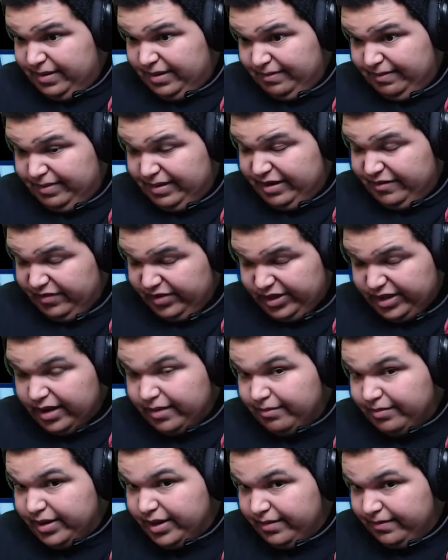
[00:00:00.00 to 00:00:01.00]
a bit of a
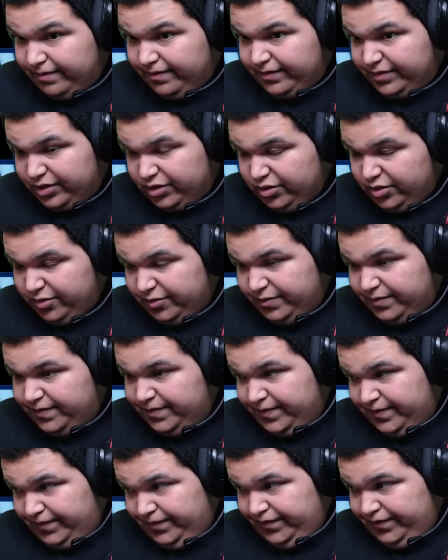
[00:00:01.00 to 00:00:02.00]
dum-dum. So,
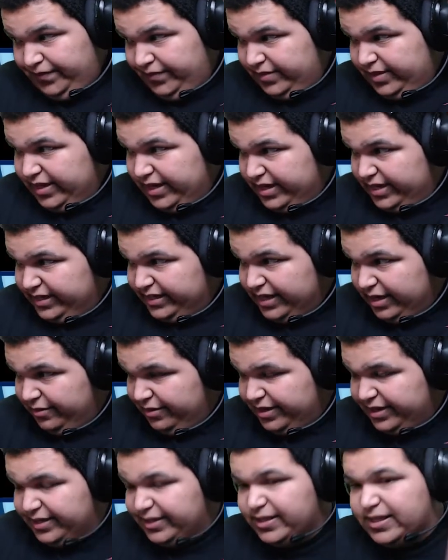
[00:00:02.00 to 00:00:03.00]
it is how
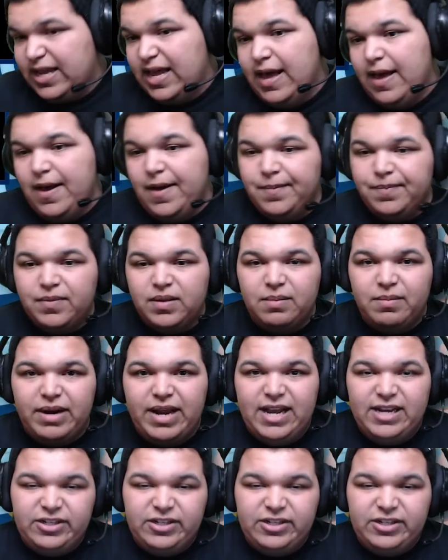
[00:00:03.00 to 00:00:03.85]
it is. But I